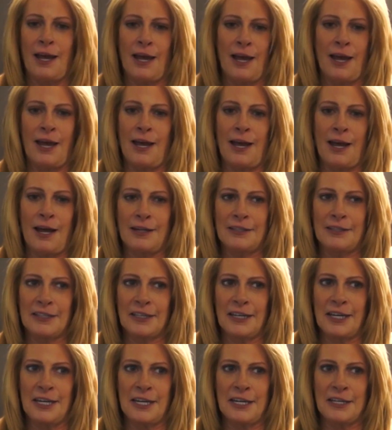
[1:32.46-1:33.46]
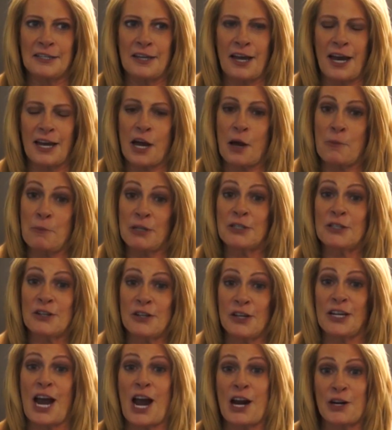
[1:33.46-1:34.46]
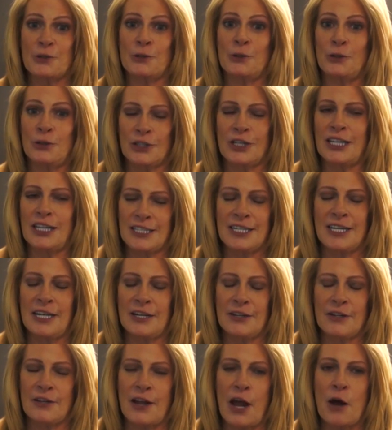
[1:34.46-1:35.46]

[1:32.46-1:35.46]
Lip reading: And he's like, I'm into the natural looking teeth,